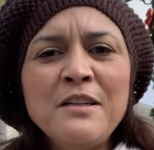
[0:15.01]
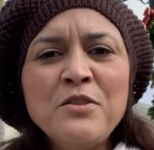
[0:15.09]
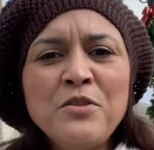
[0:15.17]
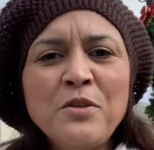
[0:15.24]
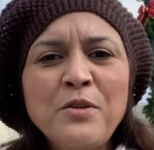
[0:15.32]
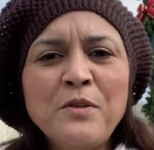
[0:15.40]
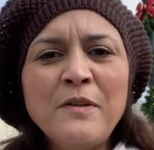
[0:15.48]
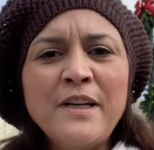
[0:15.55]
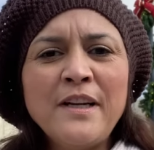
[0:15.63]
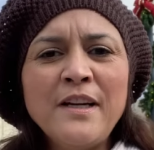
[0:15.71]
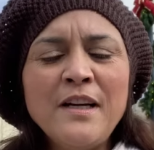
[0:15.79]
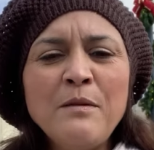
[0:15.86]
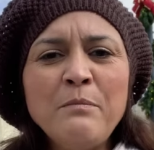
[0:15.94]
Charcuterie
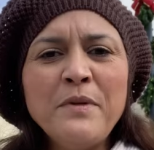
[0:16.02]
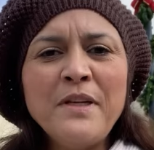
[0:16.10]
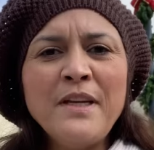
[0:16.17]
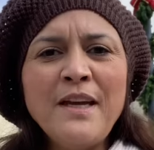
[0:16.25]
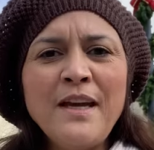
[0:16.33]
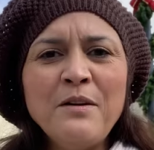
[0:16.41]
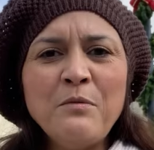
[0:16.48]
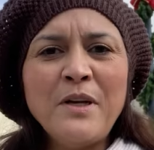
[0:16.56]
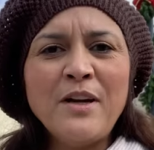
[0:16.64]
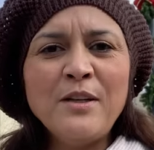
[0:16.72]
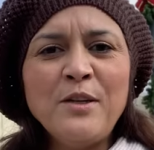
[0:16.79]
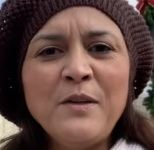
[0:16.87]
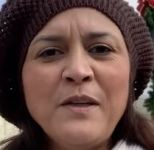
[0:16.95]
and Company, and we
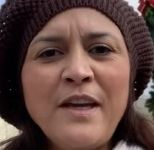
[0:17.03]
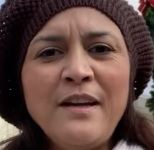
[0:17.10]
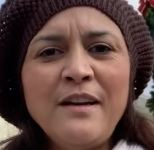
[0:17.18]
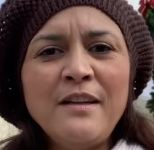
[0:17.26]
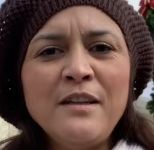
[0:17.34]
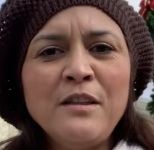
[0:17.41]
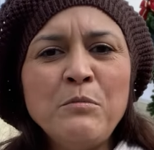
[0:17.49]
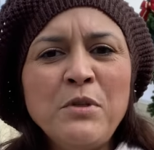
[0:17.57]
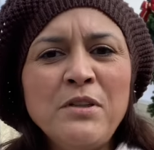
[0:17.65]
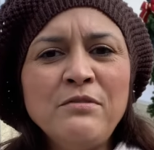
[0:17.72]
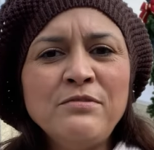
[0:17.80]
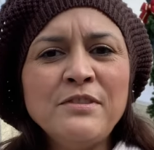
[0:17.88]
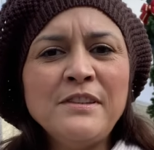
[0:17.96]
are located in the
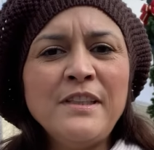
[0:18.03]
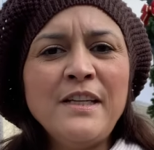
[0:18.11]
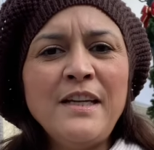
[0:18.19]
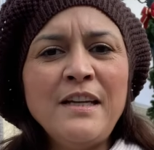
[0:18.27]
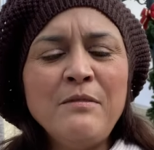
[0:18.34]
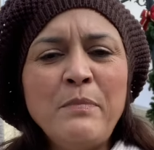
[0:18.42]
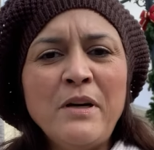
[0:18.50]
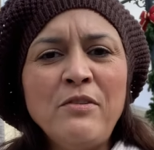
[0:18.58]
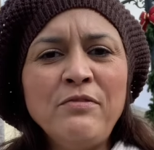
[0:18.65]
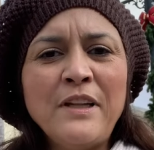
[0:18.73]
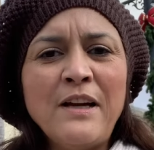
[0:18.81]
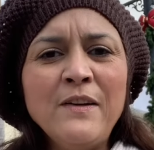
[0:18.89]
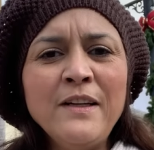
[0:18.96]
beautiful city of
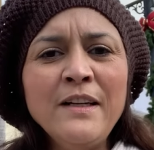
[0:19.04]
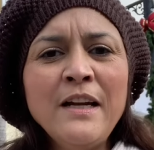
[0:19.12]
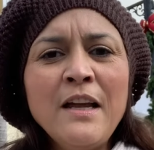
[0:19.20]
Bellflower.